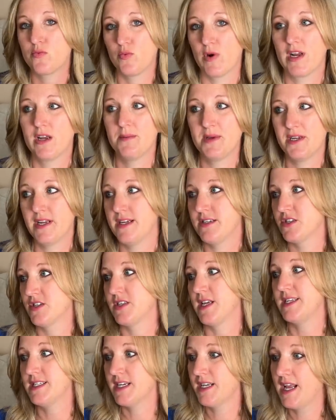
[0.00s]

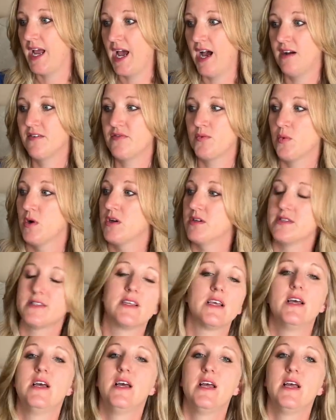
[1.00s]
recommendations I did have was